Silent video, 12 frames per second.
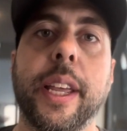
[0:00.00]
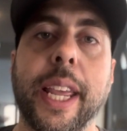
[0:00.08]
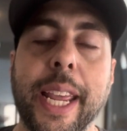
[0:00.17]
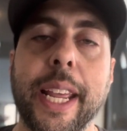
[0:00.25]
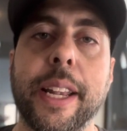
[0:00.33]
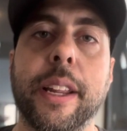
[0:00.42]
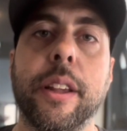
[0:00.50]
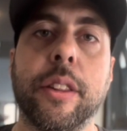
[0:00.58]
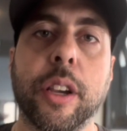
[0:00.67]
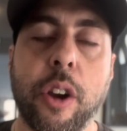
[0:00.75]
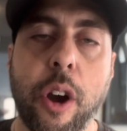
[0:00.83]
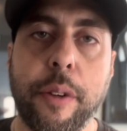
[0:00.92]
in
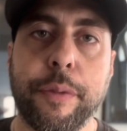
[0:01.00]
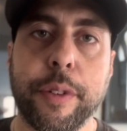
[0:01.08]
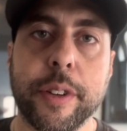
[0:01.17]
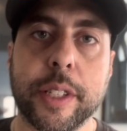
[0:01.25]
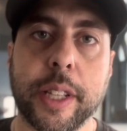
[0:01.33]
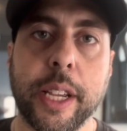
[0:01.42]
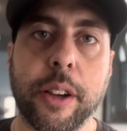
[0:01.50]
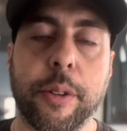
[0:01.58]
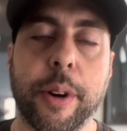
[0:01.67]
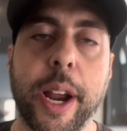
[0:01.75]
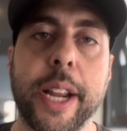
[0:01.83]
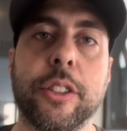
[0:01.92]
the Conference League, all
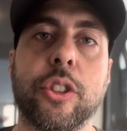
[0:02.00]
right?